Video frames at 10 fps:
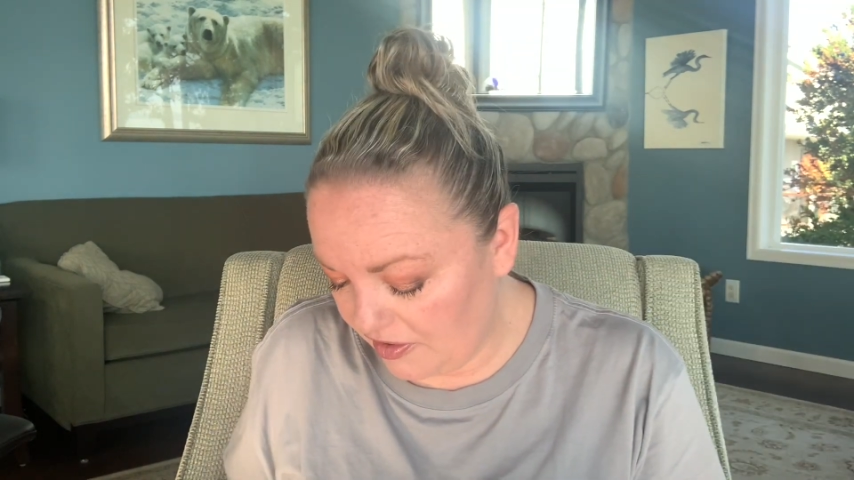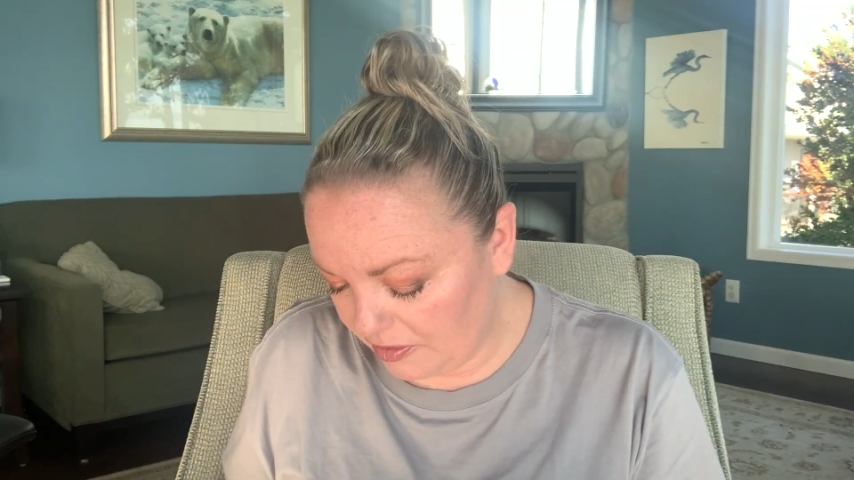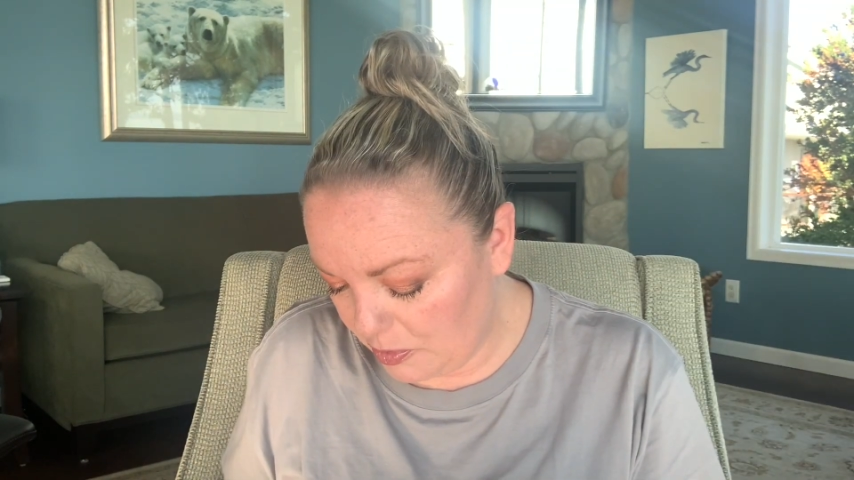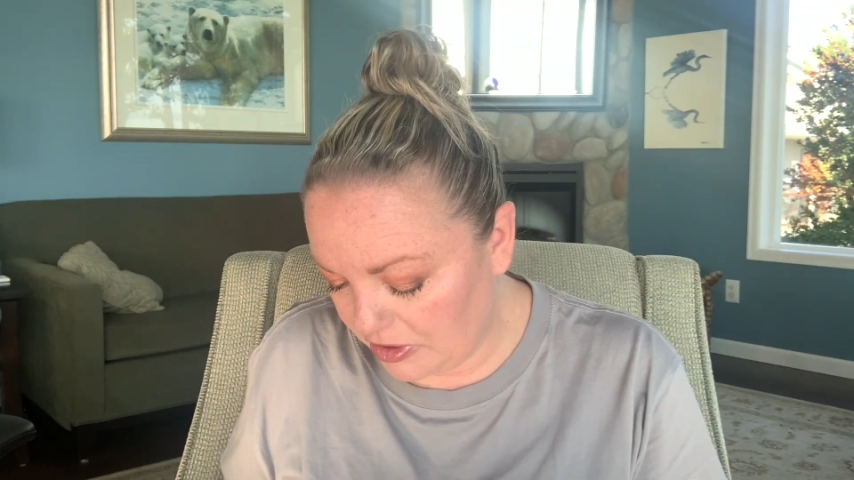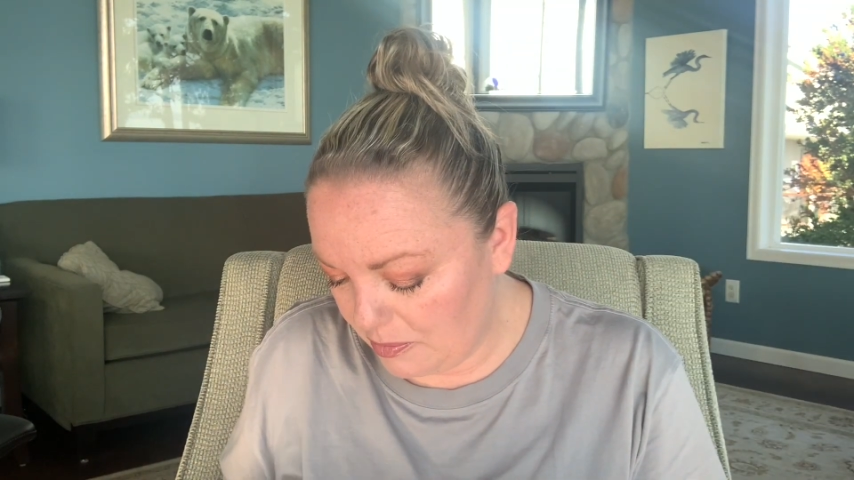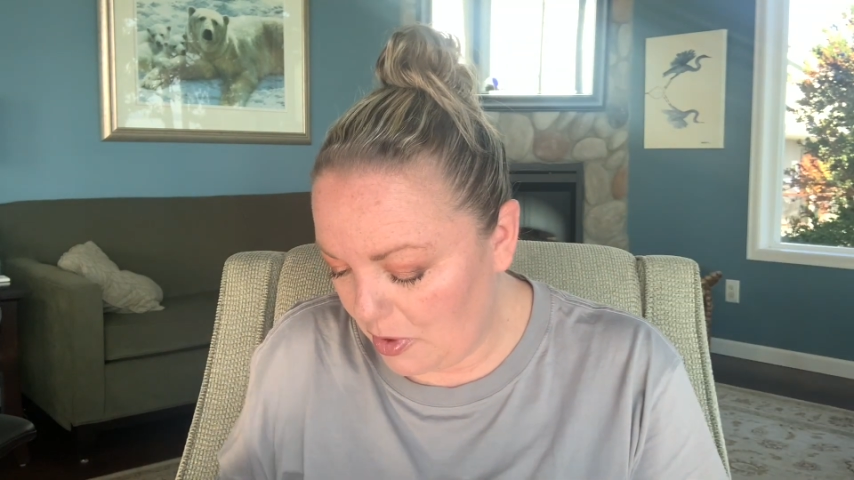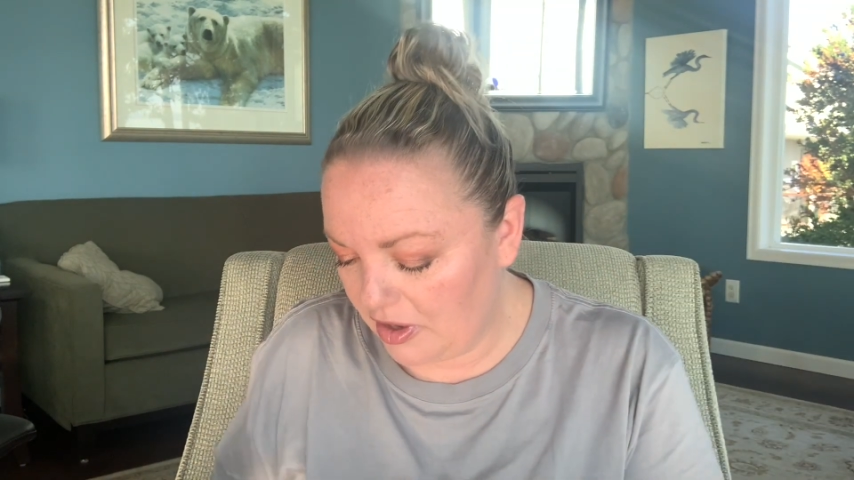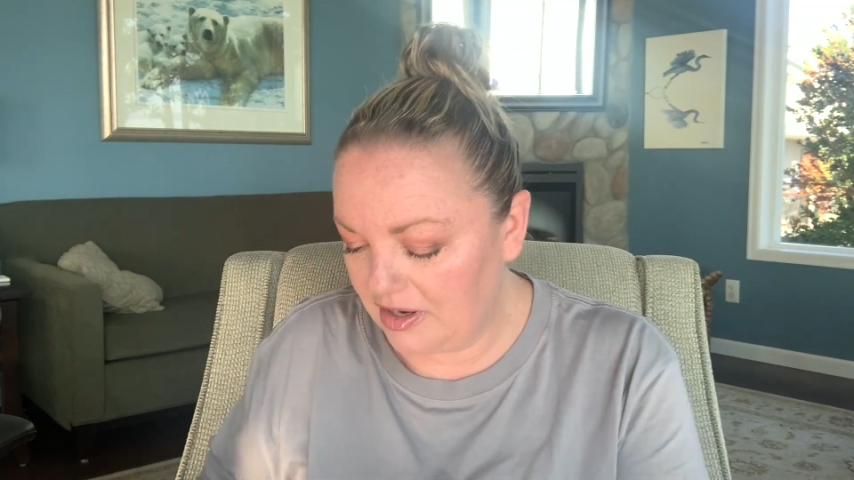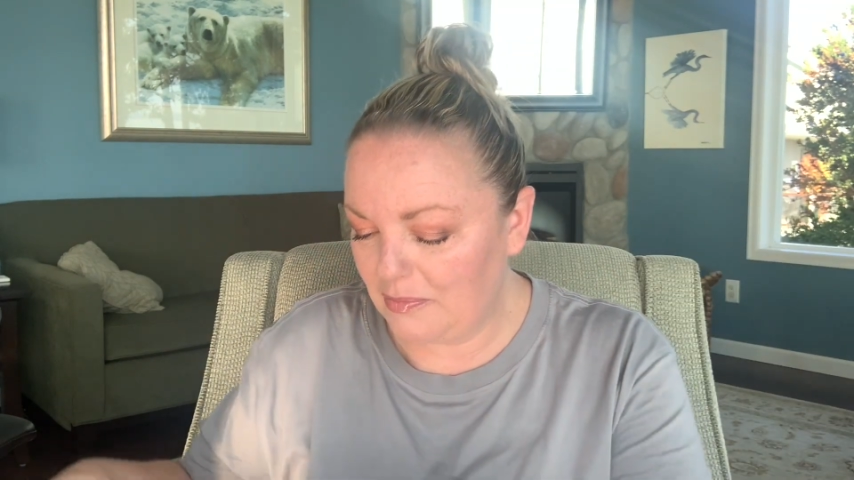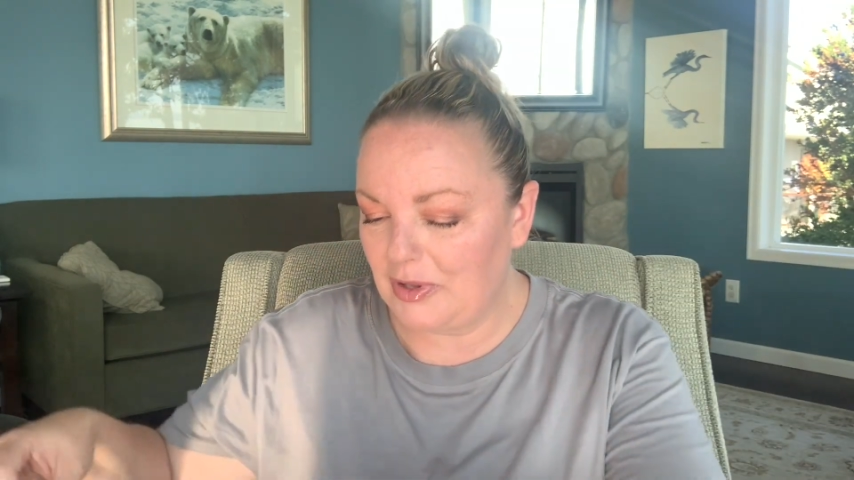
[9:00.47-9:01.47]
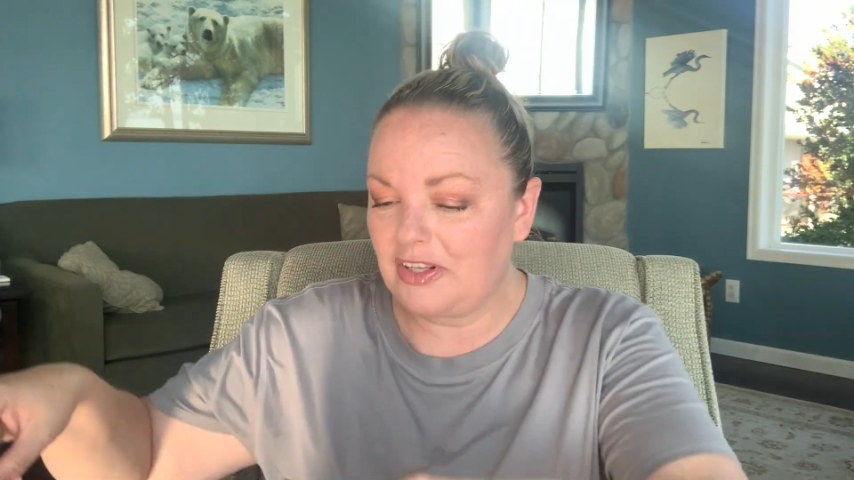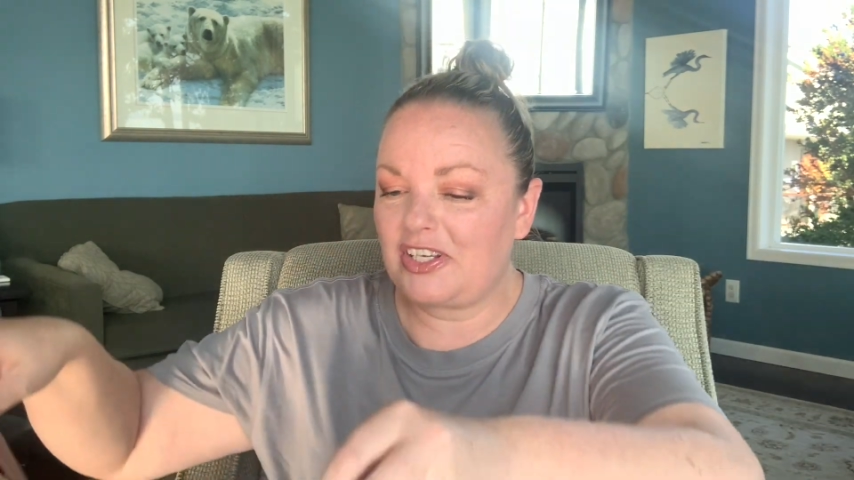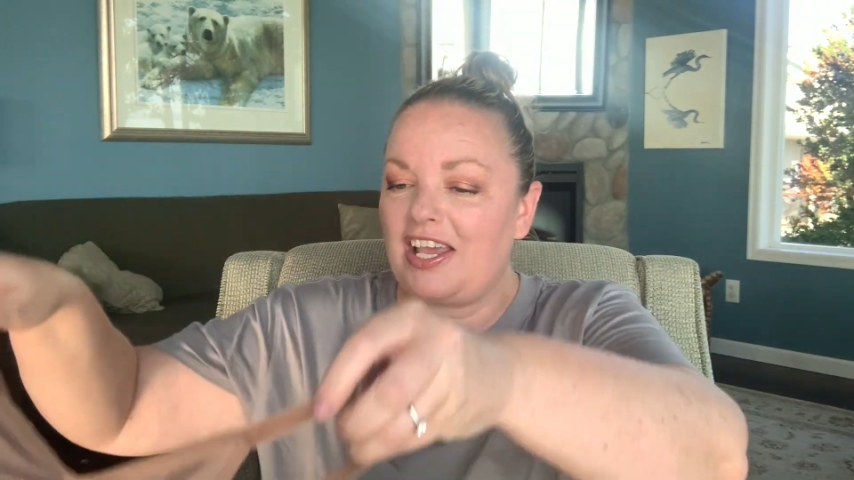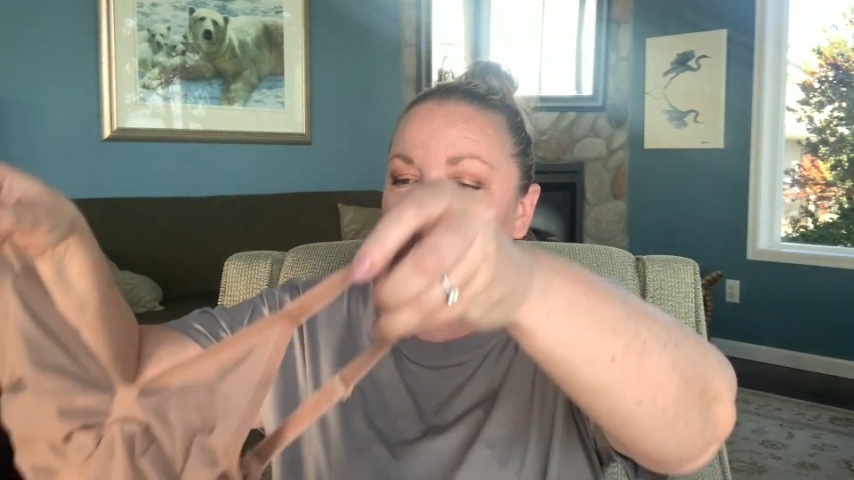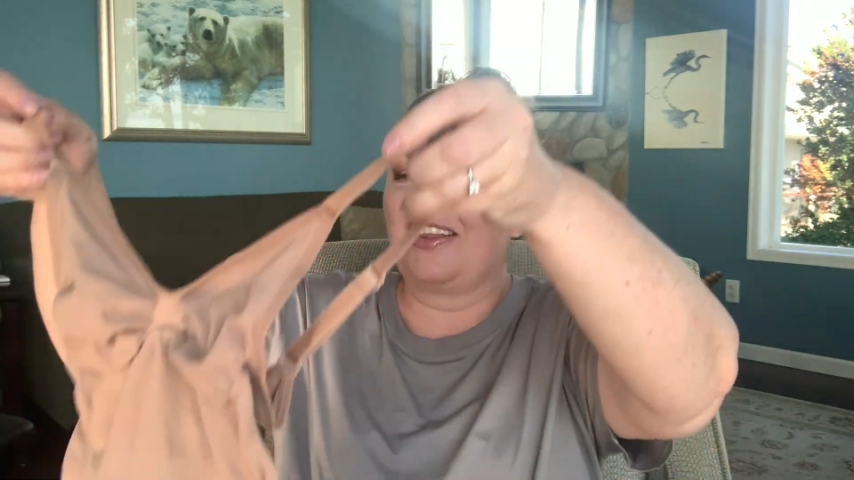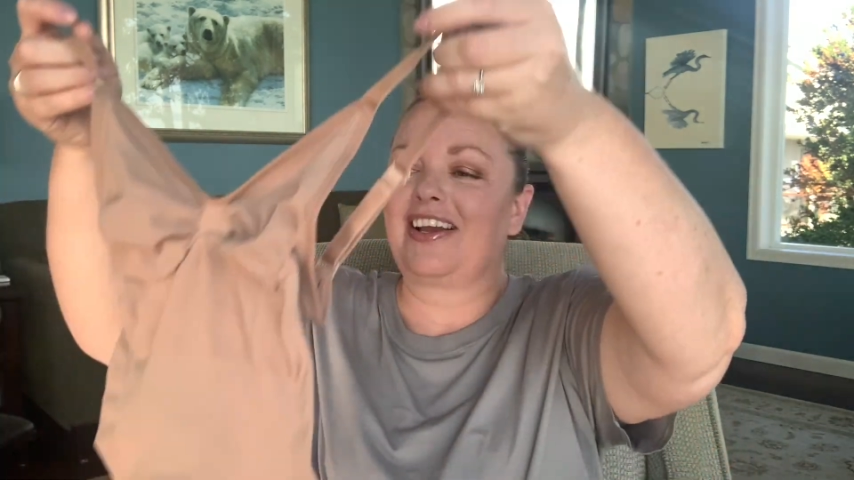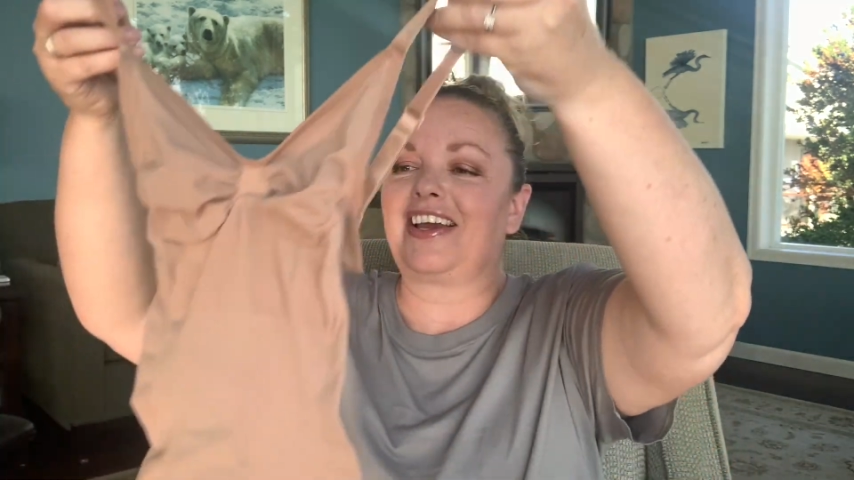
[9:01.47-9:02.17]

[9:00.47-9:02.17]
ever put them on, but take a look